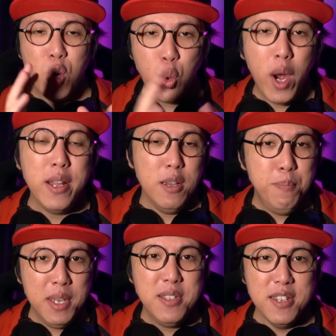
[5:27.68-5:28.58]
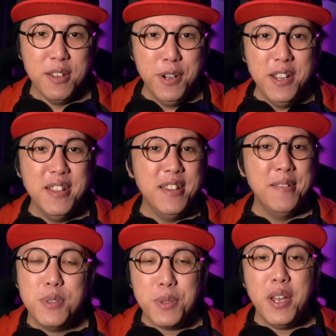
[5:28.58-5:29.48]
quite a pity, really.
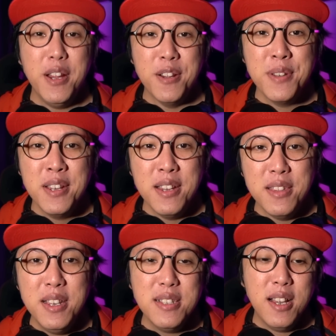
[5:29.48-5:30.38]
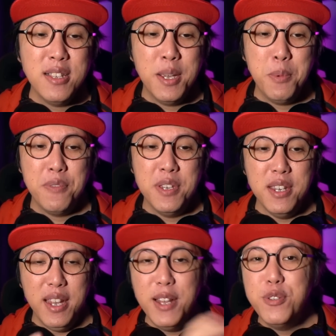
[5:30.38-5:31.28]
So there, these are some of the
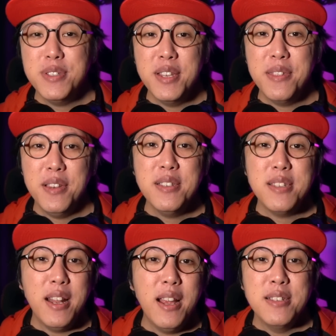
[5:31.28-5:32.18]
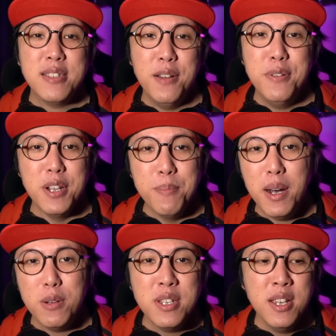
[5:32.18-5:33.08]
interesting things that I discovered
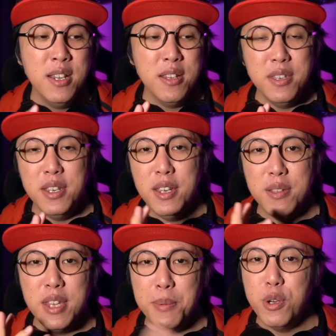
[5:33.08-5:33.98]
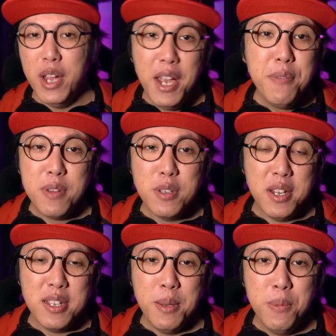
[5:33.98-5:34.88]
about the
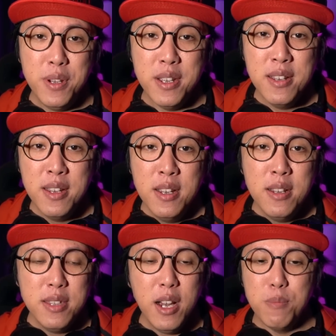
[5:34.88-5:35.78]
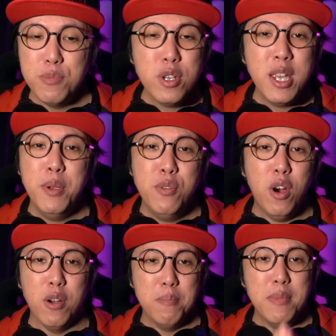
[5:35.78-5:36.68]
WF-1000XM3. Now, don't get me
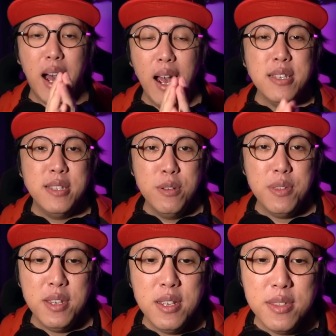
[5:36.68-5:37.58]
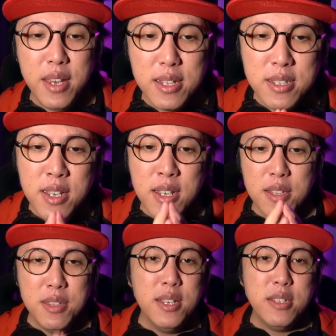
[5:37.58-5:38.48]
wrong, I still think that
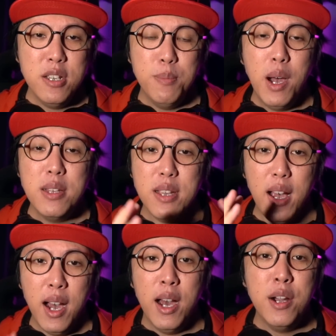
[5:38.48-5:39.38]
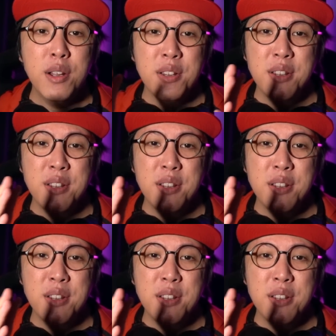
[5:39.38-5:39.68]
these earbuds are